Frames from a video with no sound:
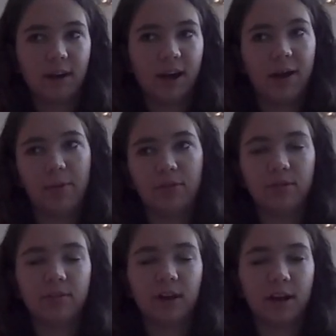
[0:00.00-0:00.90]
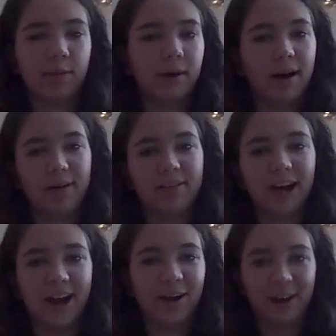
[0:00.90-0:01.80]
I was just talking about how
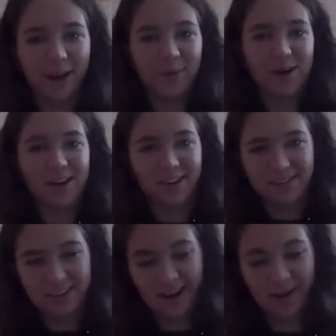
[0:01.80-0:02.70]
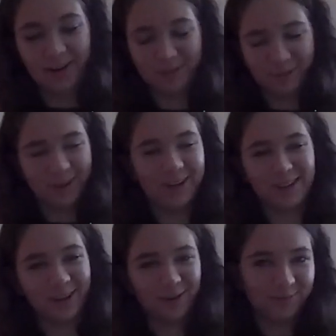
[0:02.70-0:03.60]
tired I was and how I just wanted to
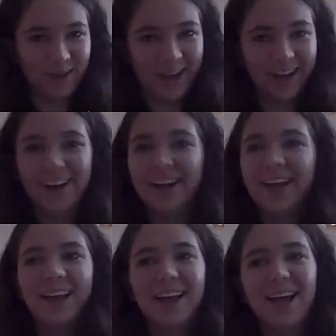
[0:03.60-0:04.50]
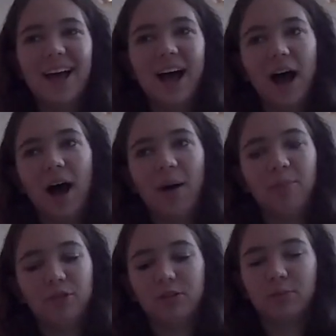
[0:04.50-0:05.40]
go to bed, um,
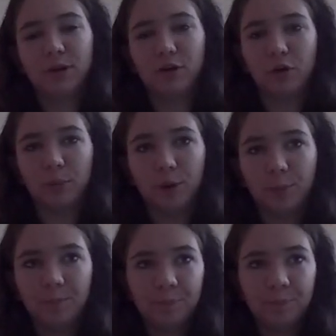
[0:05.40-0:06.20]
which is pretty normal.